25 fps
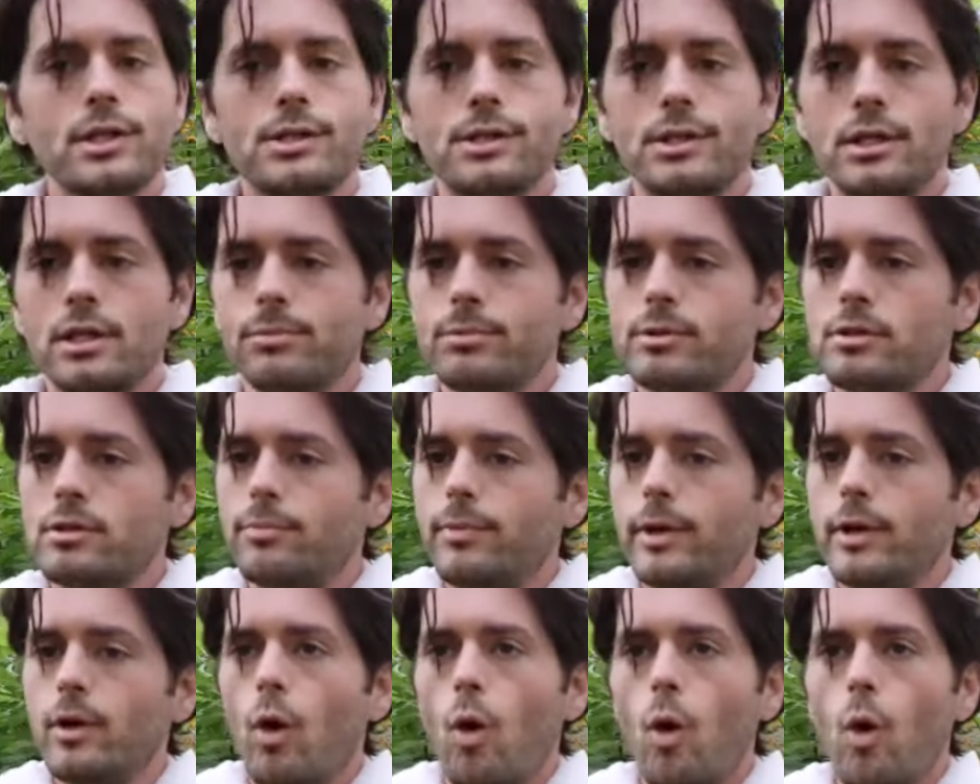it seems
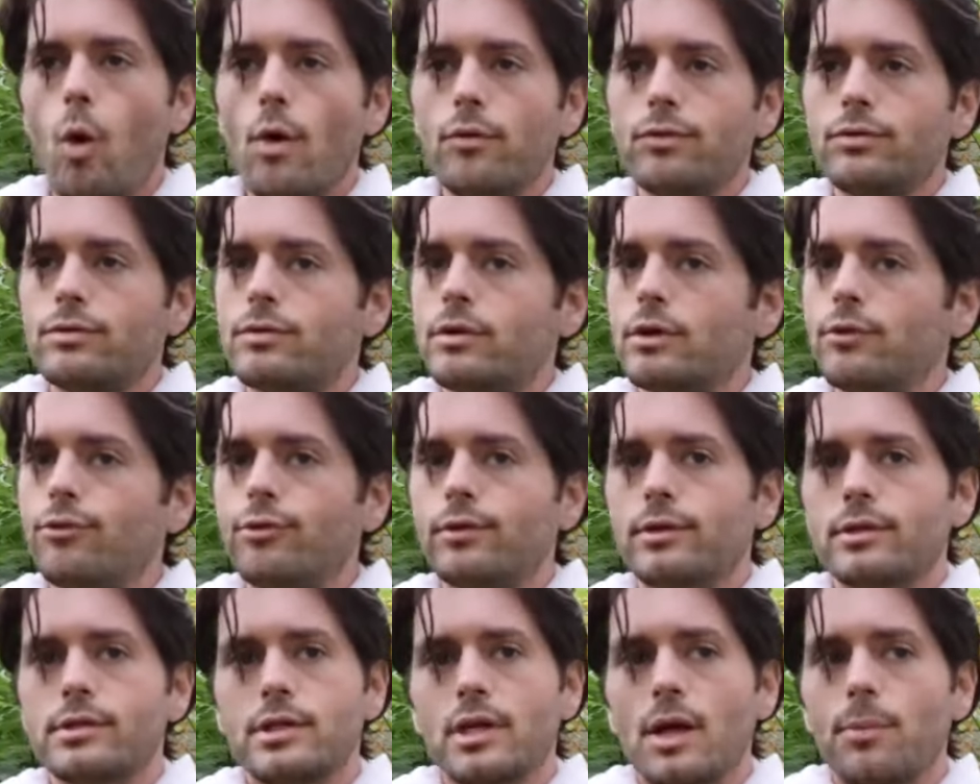to be a whole
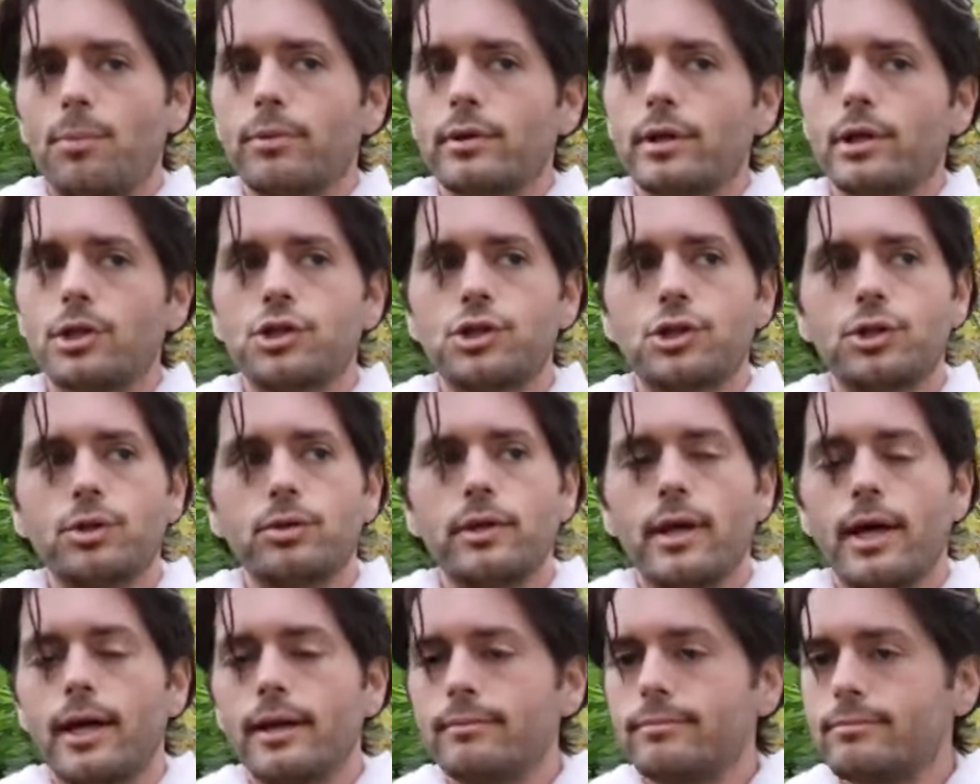different separate
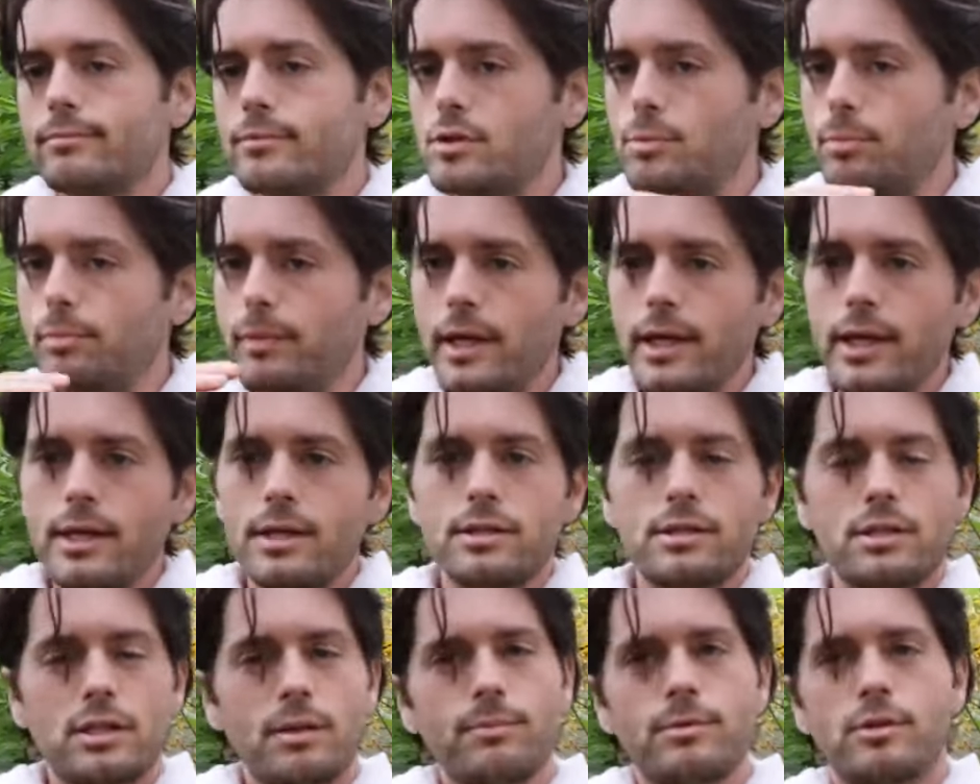issue that to
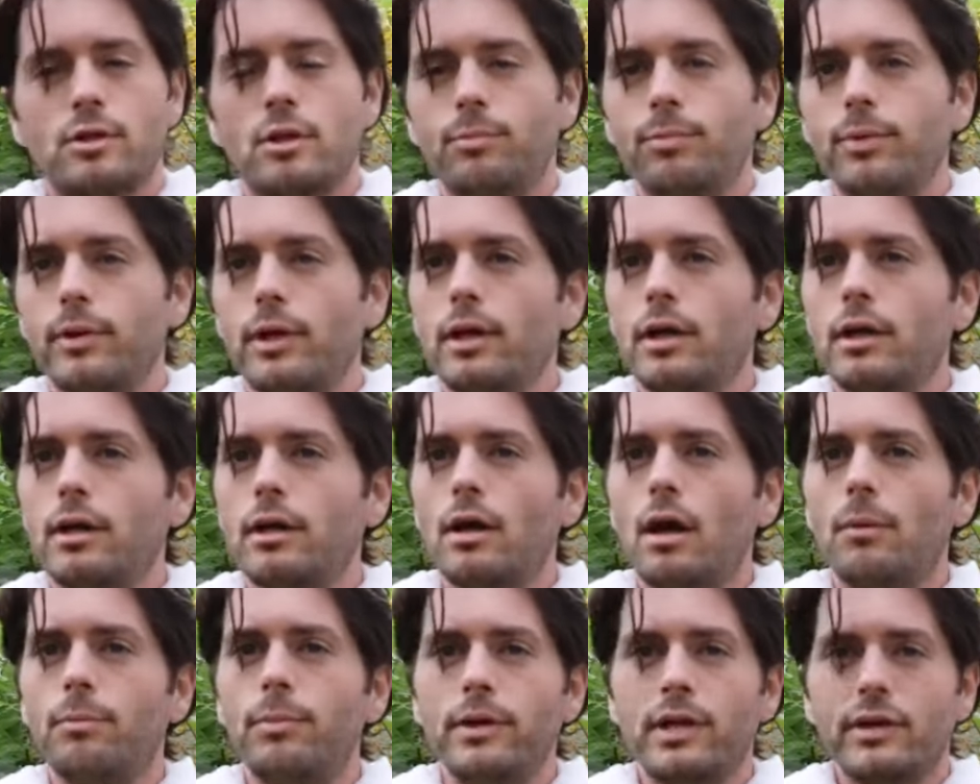me seems to
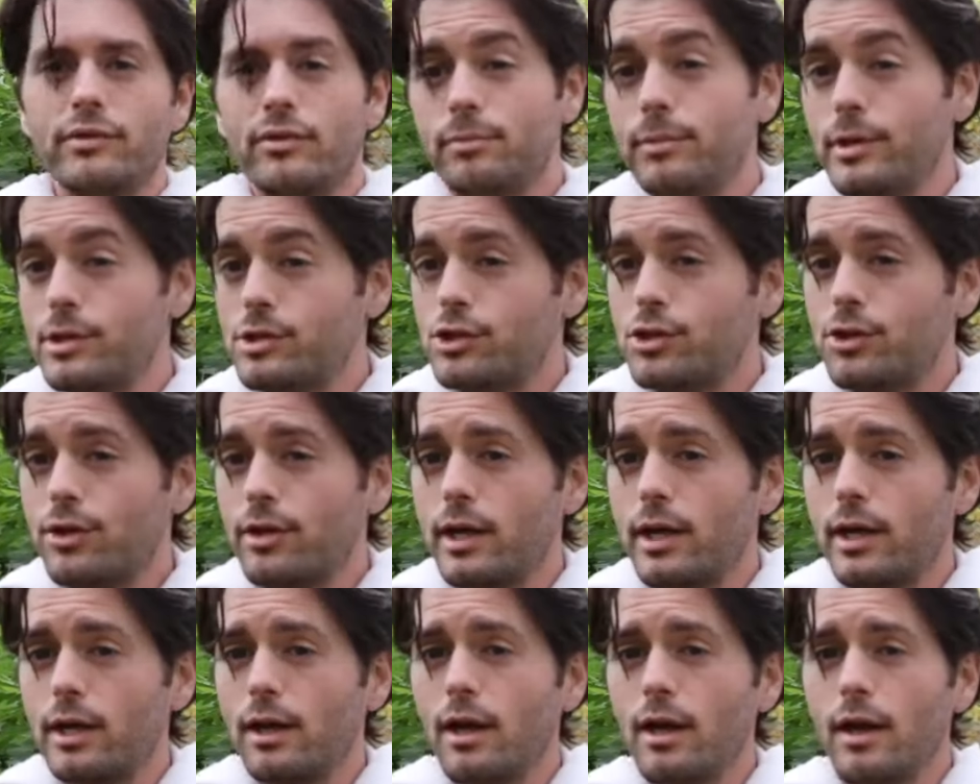be a bit of a
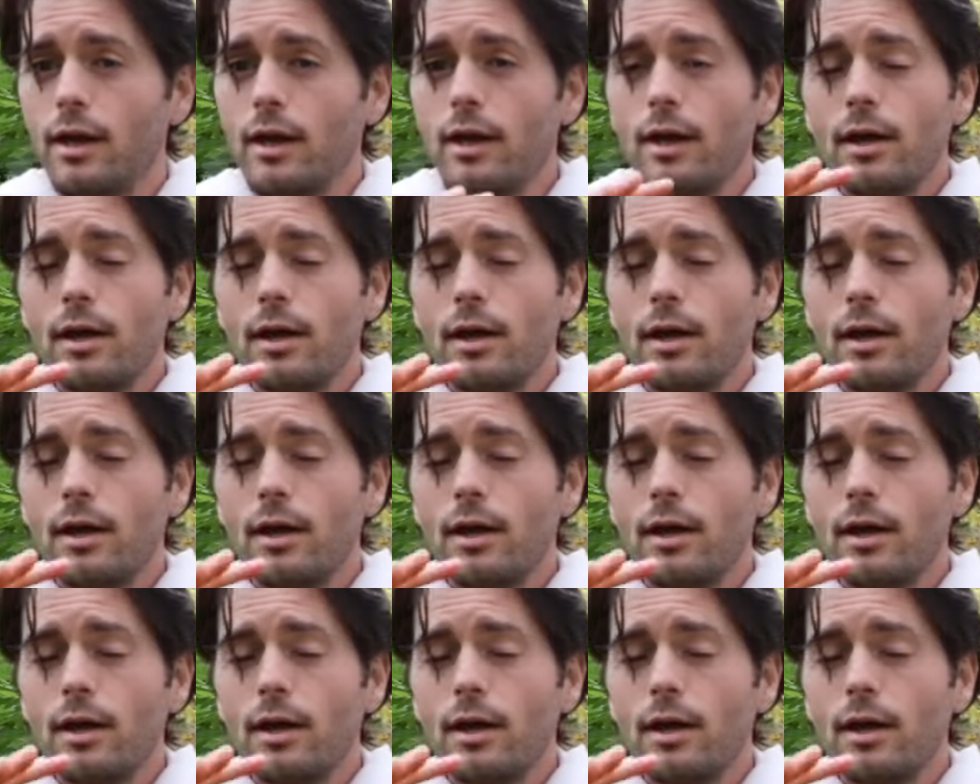mystery.